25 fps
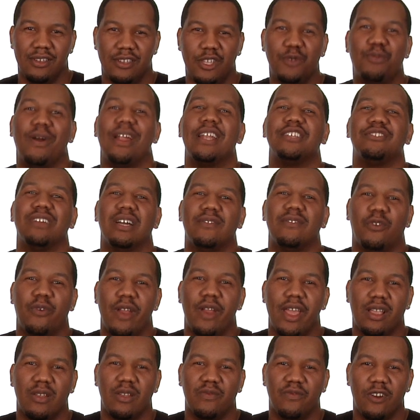You probably drive a
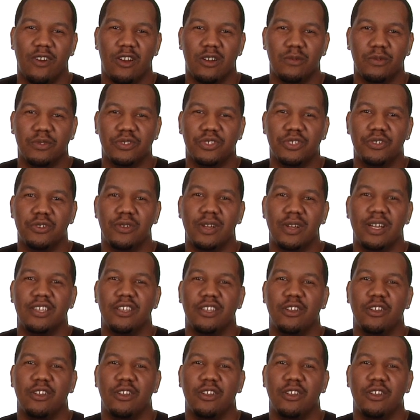red convertible too, huh?